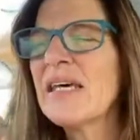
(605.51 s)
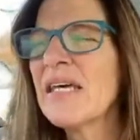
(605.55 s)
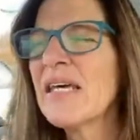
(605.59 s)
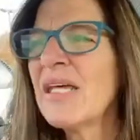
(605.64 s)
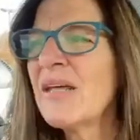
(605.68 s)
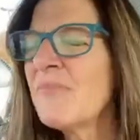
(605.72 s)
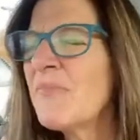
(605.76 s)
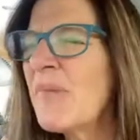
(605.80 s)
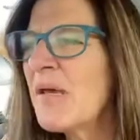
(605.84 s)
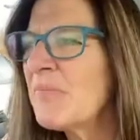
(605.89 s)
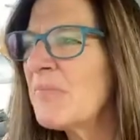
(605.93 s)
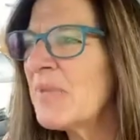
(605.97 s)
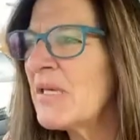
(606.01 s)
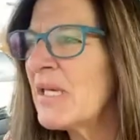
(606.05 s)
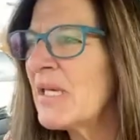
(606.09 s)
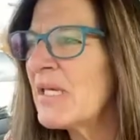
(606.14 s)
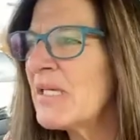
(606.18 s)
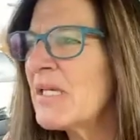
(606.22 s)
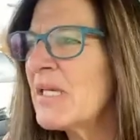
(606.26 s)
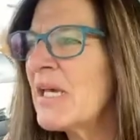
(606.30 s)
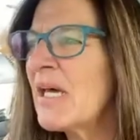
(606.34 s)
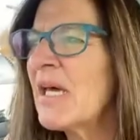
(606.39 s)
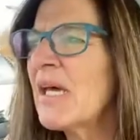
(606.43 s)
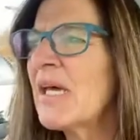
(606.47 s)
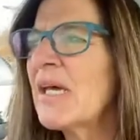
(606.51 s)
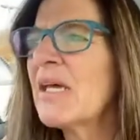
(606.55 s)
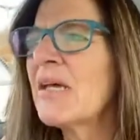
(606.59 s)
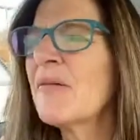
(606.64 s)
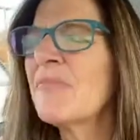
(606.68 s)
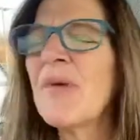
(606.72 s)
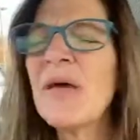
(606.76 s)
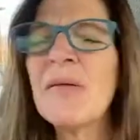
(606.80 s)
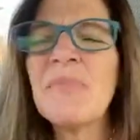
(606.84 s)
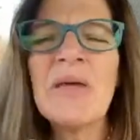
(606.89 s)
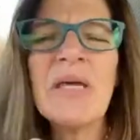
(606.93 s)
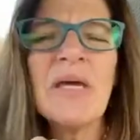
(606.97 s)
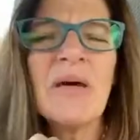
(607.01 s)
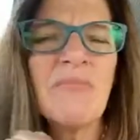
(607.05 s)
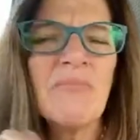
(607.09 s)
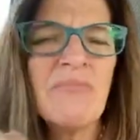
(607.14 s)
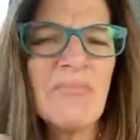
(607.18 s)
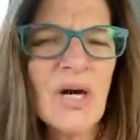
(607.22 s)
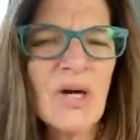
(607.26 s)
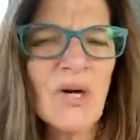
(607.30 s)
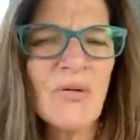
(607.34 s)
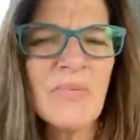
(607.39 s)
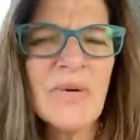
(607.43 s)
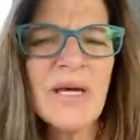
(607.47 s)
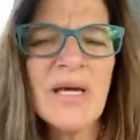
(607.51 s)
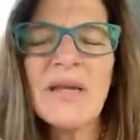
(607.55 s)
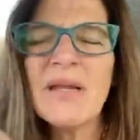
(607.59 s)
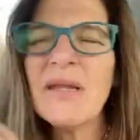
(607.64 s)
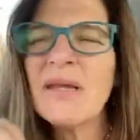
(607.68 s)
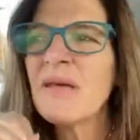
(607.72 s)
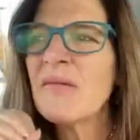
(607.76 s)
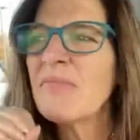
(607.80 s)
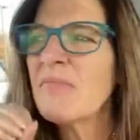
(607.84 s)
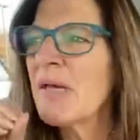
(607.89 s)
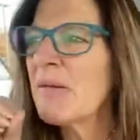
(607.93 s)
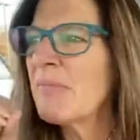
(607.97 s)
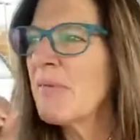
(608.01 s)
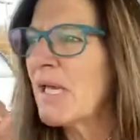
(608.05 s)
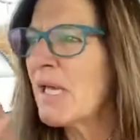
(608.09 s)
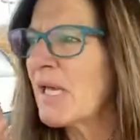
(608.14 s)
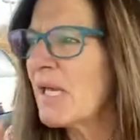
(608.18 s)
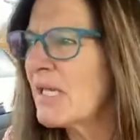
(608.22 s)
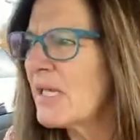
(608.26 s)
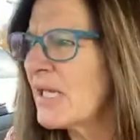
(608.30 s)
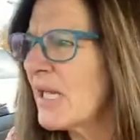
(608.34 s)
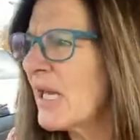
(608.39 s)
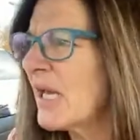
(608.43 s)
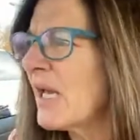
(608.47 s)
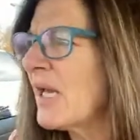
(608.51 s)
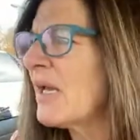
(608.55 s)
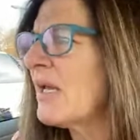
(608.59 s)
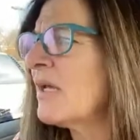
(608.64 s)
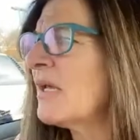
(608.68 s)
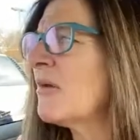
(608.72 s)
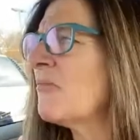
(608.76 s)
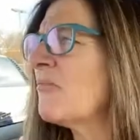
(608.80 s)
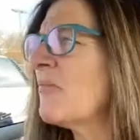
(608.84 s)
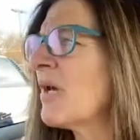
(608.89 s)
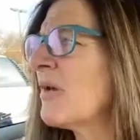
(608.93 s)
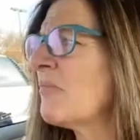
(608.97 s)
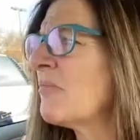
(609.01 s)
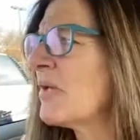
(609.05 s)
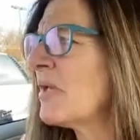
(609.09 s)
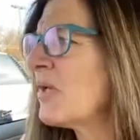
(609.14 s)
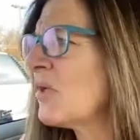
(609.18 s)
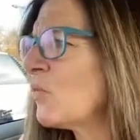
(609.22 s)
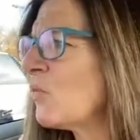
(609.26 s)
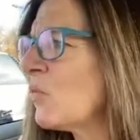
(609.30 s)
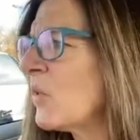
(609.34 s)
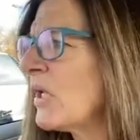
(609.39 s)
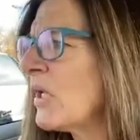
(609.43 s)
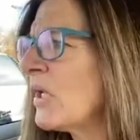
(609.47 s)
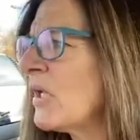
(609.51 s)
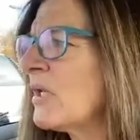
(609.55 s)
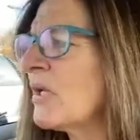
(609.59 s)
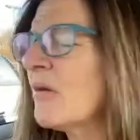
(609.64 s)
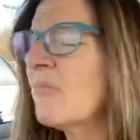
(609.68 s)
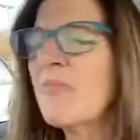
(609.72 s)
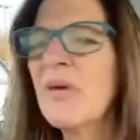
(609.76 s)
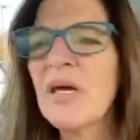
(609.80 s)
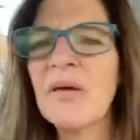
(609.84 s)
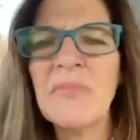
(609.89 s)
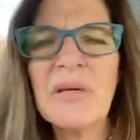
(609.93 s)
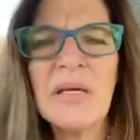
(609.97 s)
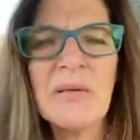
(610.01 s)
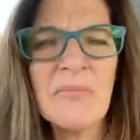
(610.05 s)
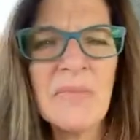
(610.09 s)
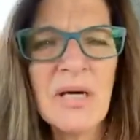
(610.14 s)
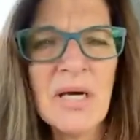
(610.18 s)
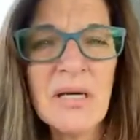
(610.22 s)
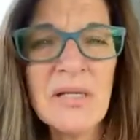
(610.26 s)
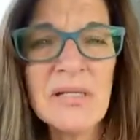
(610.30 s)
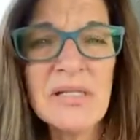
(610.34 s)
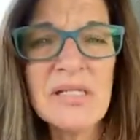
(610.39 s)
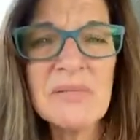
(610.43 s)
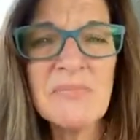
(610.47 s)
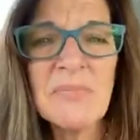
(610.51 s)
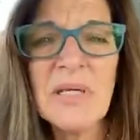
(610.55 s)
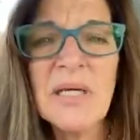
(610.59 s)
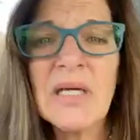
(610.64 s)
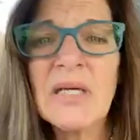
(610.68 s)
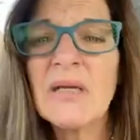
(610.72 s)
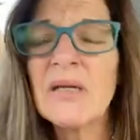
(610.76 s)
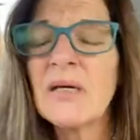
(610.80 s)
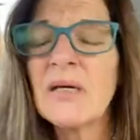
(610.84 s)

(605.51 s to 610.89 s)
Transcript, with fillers: It may be a day, it may be a moment, it may be a day, it may be a week, it may be months, but